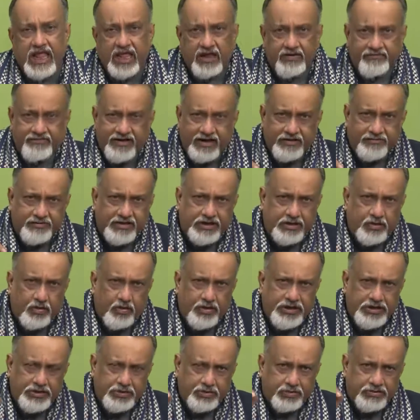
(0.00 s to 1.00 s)
where we go
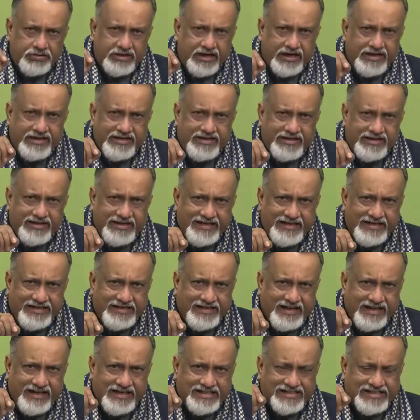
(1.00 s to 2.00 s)
into the
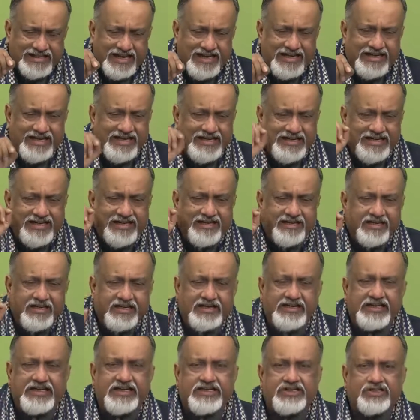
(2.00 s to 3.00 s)
details and nitty
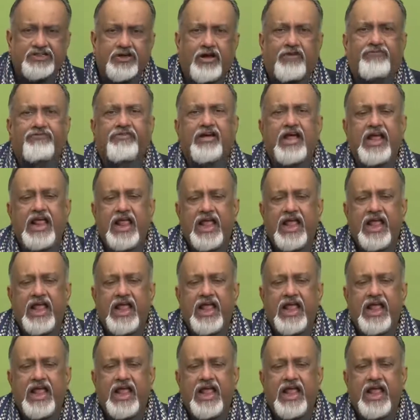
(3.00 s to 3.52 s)
gritties of